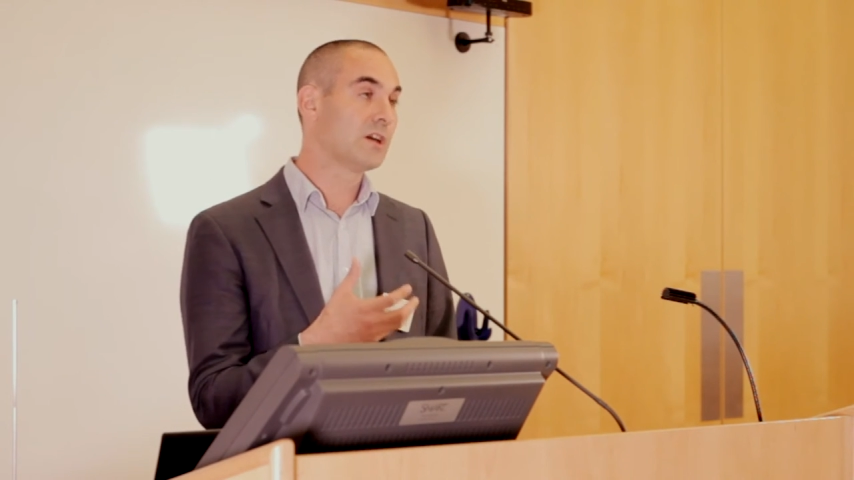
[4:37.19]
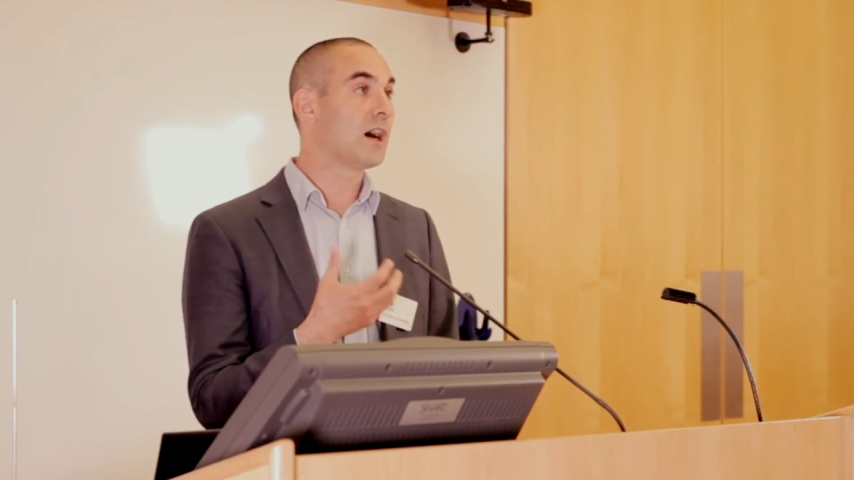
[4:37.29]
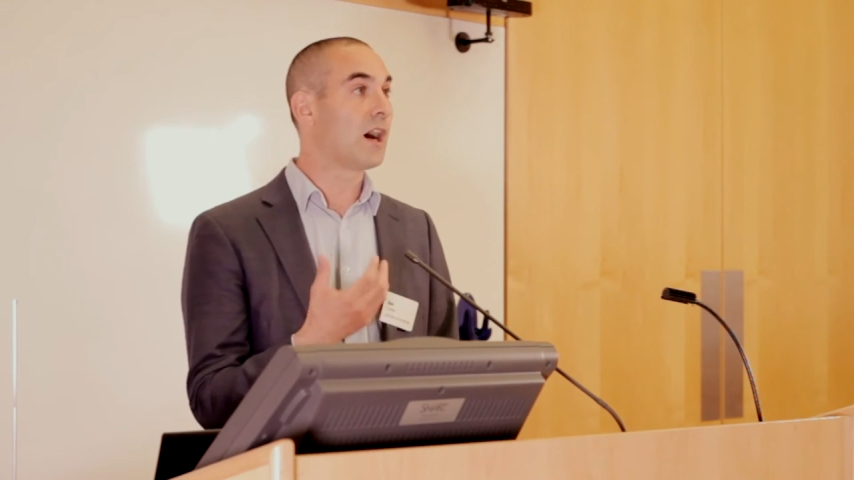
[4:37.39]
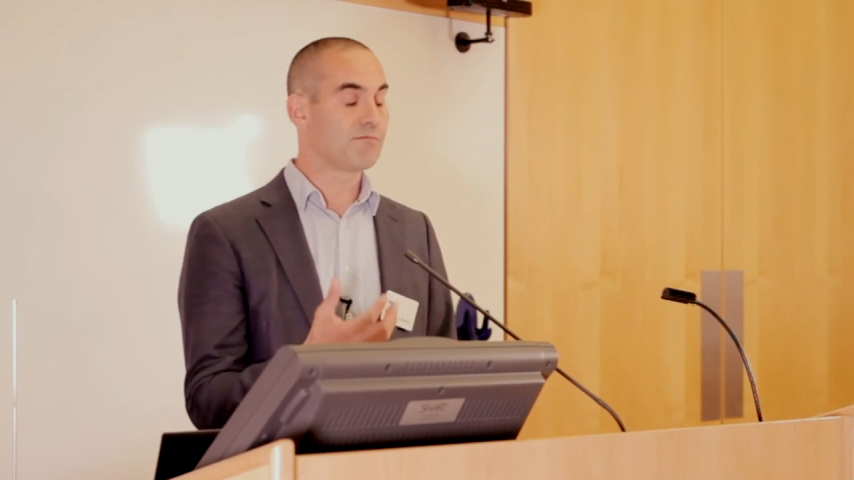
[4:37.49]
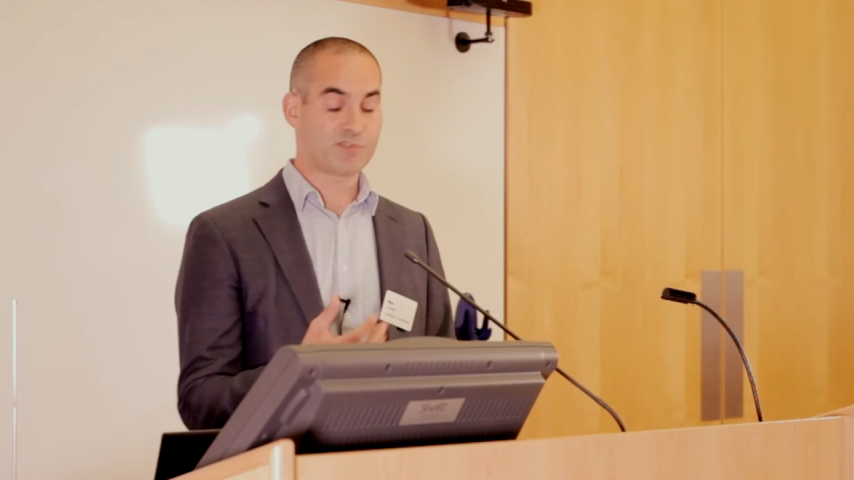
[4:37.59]

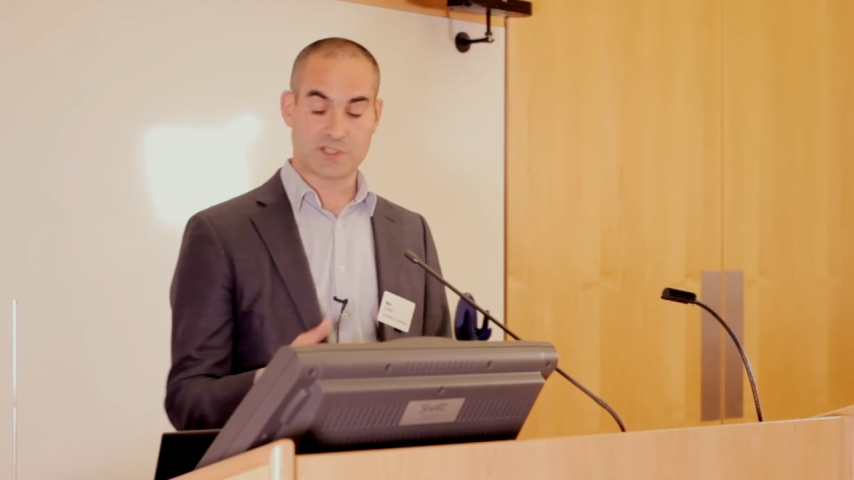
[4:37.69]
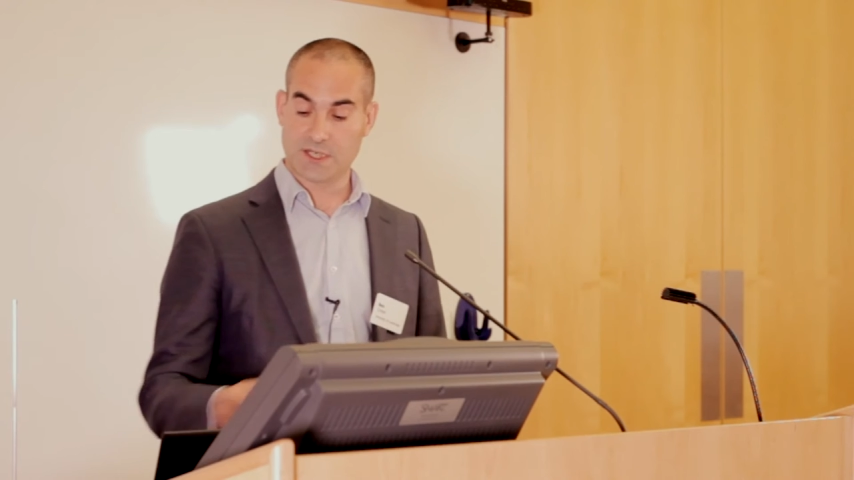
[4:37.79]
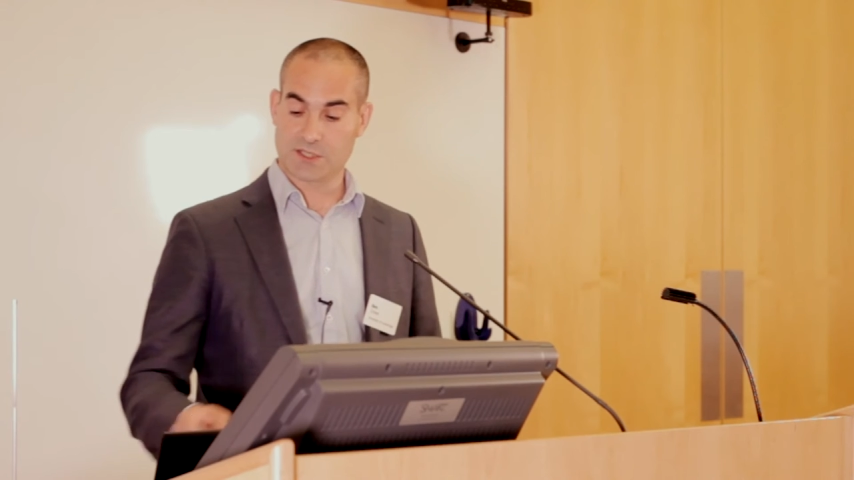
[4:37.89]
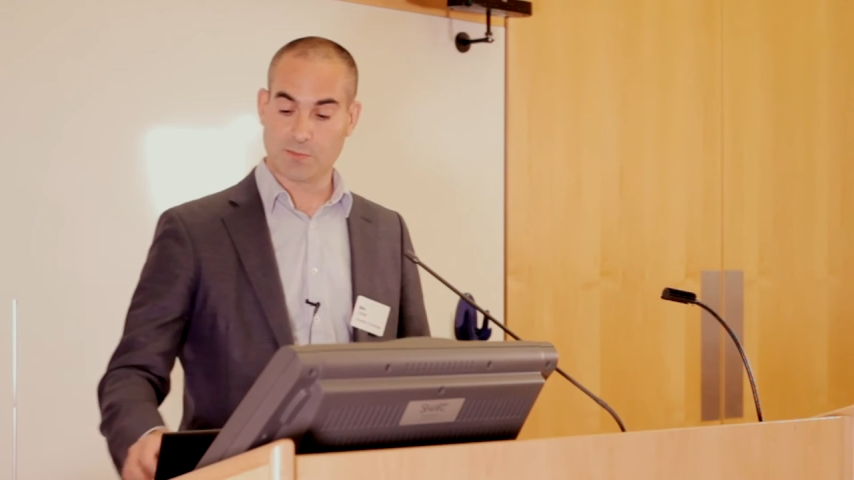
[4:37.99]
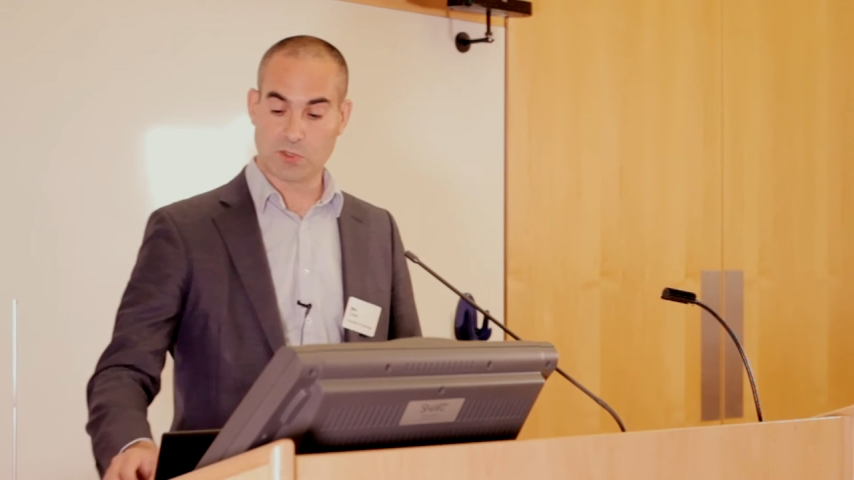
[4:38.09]

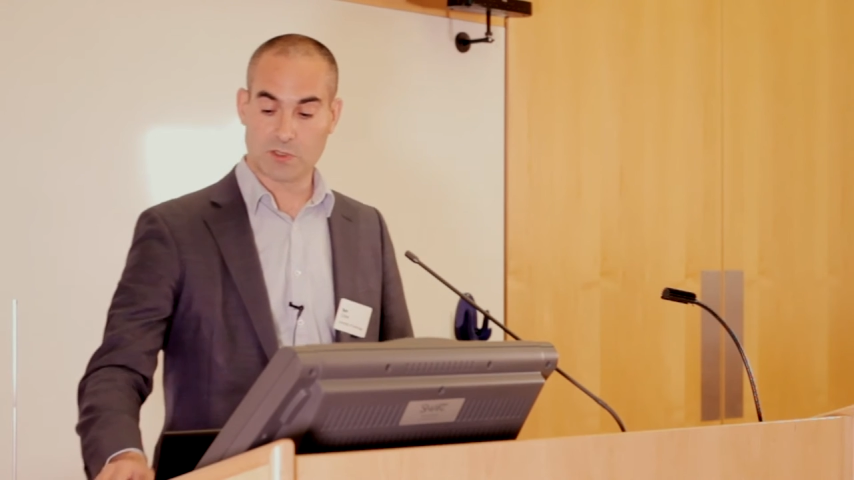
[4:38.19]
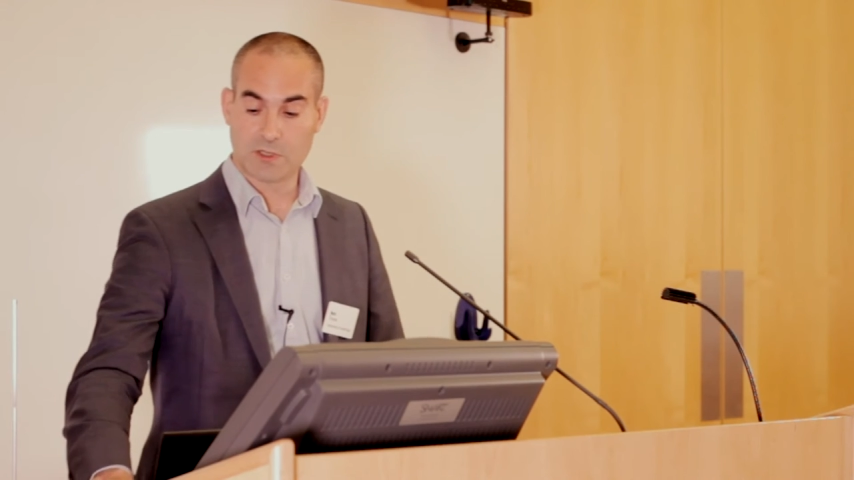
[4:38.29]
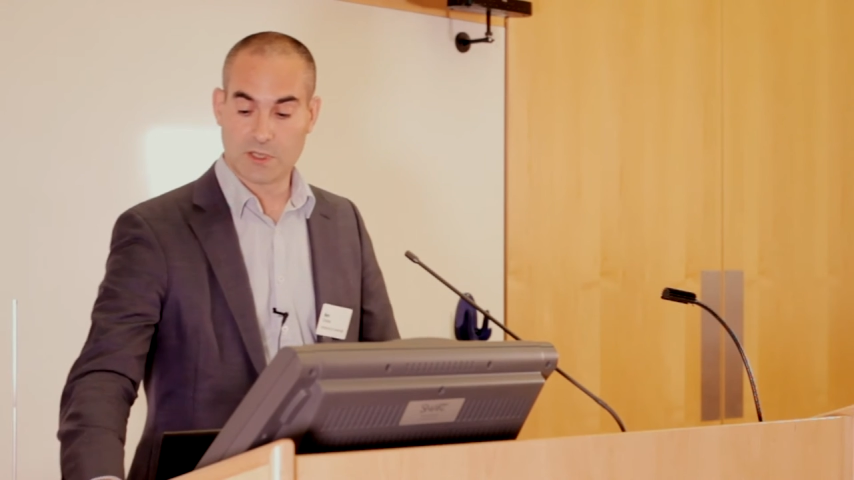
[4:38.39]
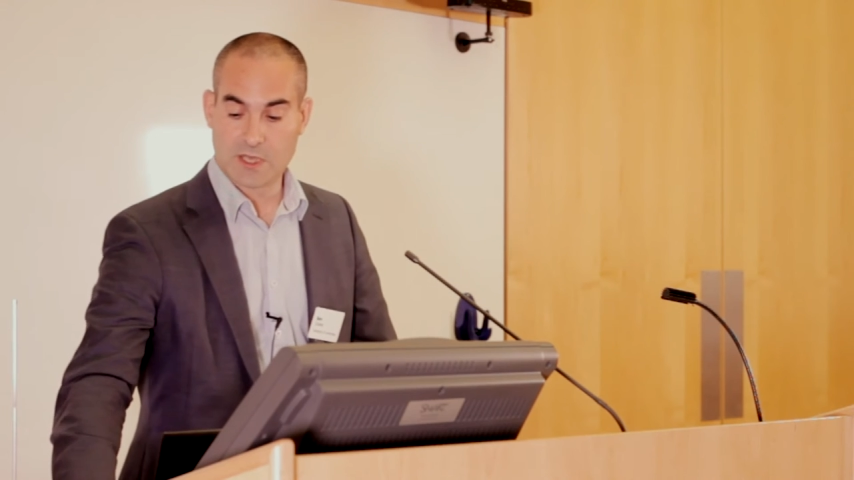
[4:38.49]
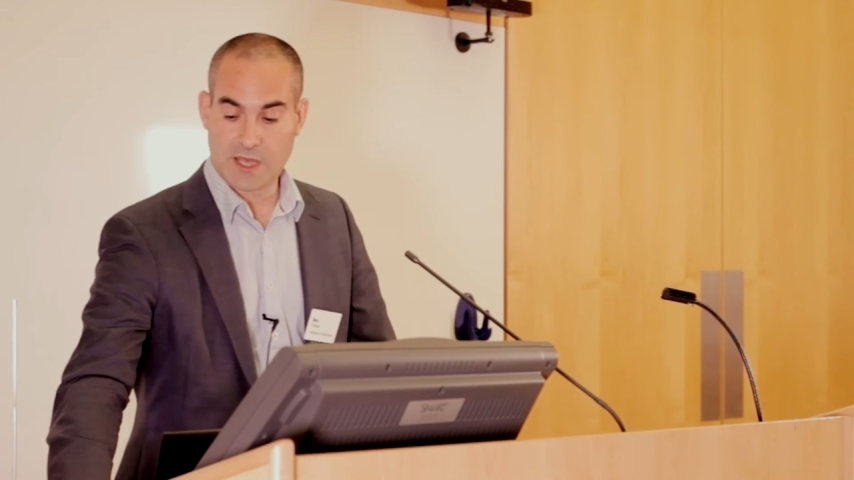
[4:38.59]
unpredictable,
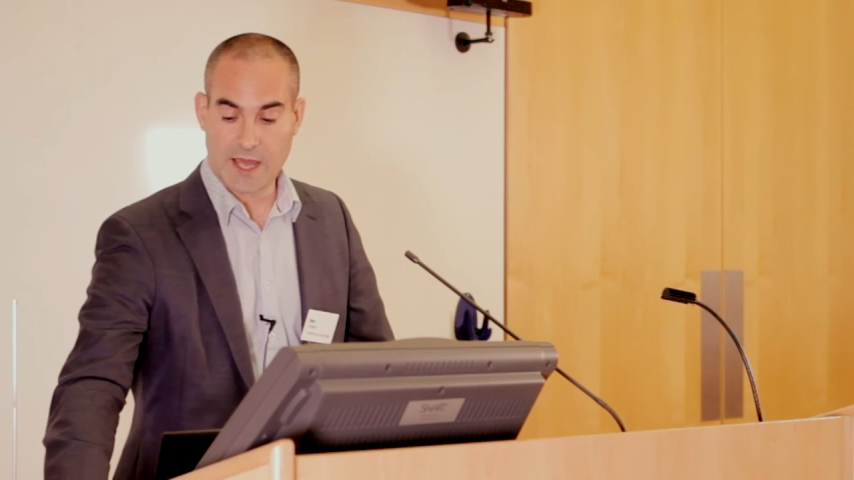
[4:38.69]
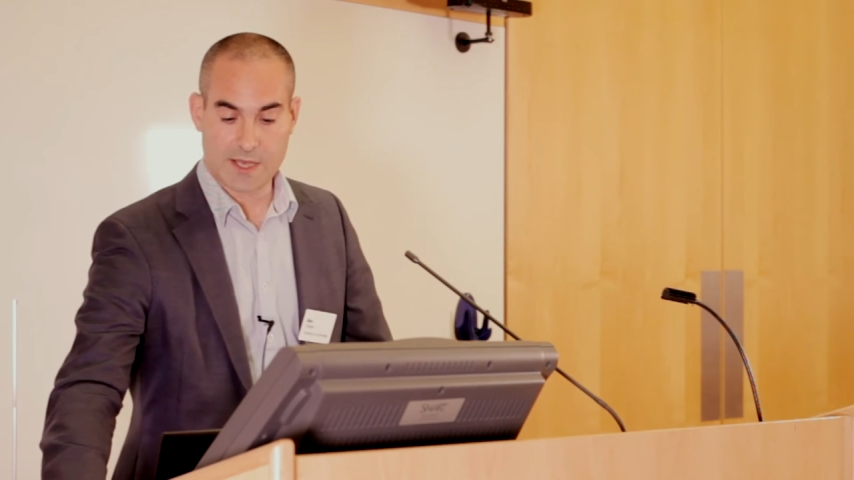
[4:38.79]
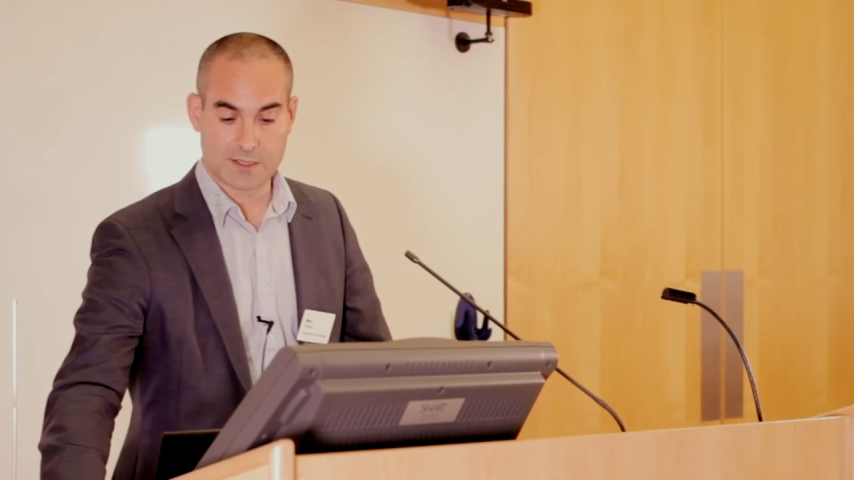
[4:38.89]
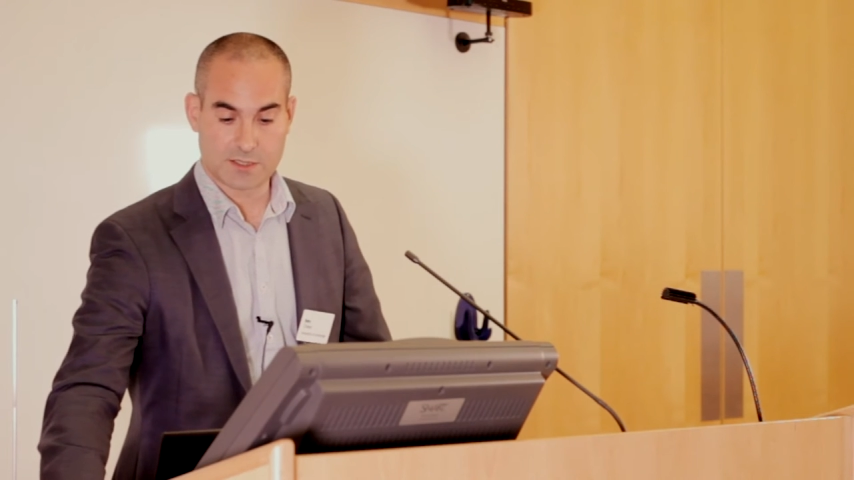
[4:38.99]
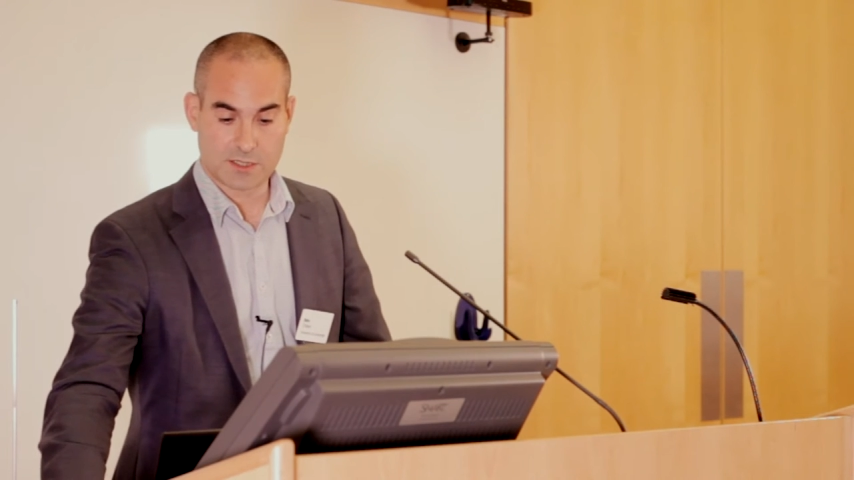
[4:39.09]

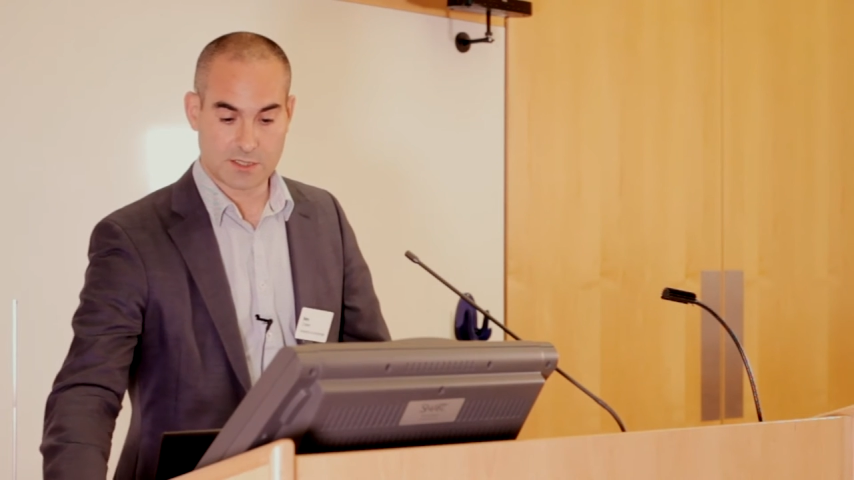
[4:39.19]
and